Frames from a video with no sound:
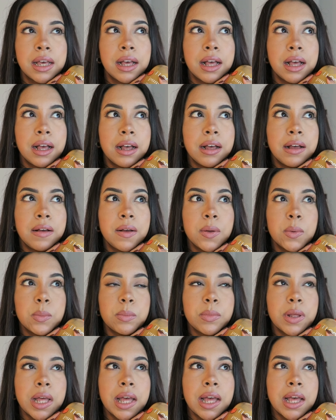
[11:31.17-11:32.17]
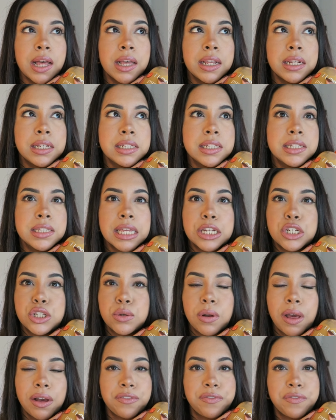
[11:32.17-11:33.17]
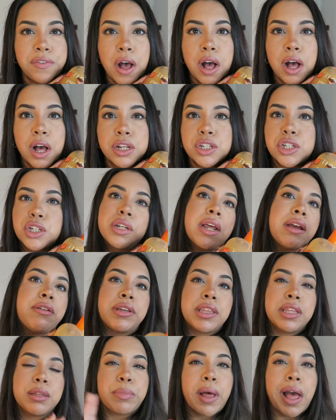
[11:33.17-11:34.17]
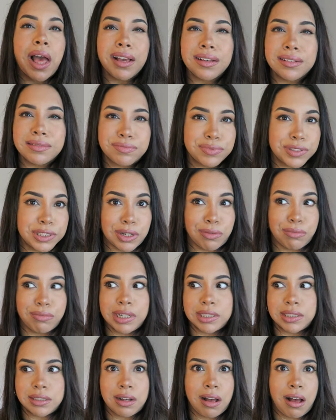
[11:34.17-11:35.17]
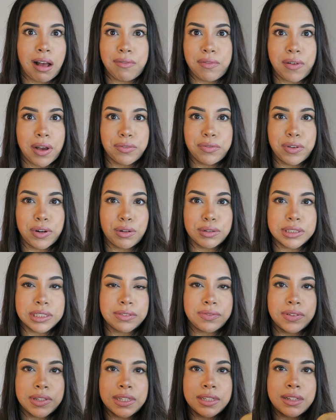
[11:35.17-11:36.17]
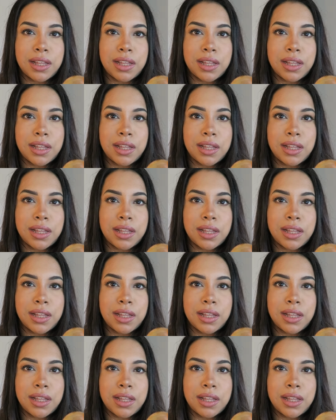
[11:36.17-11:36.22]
and they do like fudge and everything, but I for some reason can't find Philosophy.